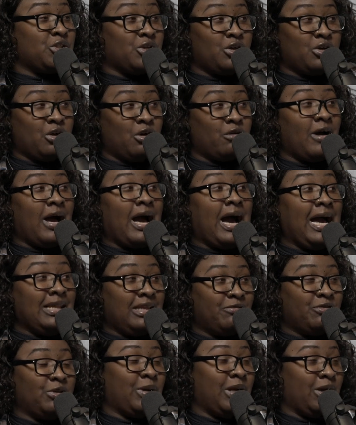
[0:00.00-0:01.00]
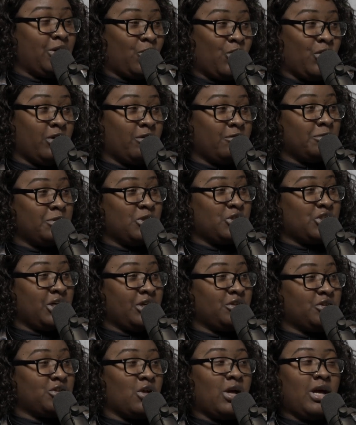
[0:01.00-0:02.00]
Cordova. I lived around the corner from the
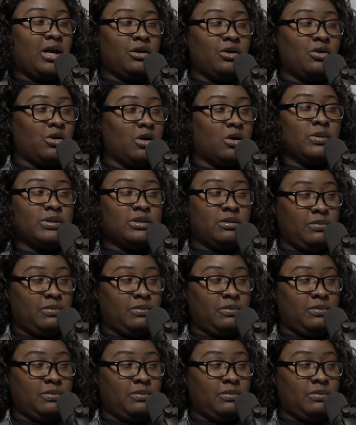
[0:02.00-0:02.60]
church. So how do you know it was